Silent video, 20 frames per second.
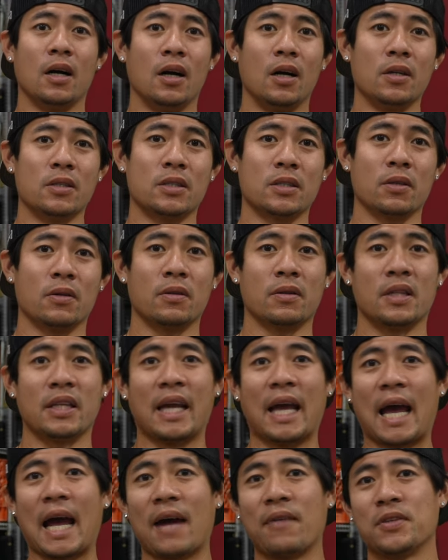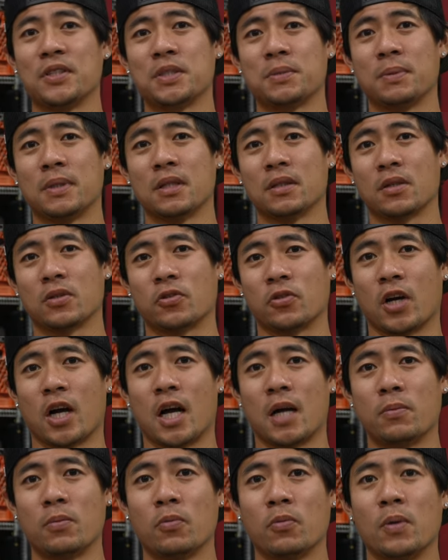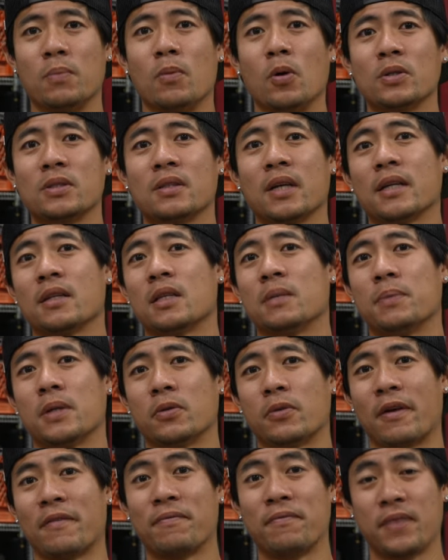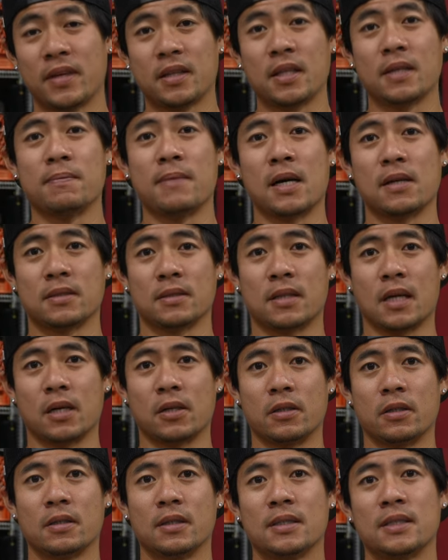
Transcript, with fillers: Also, the average speed of the Grom would most likely be around 50 miles an hour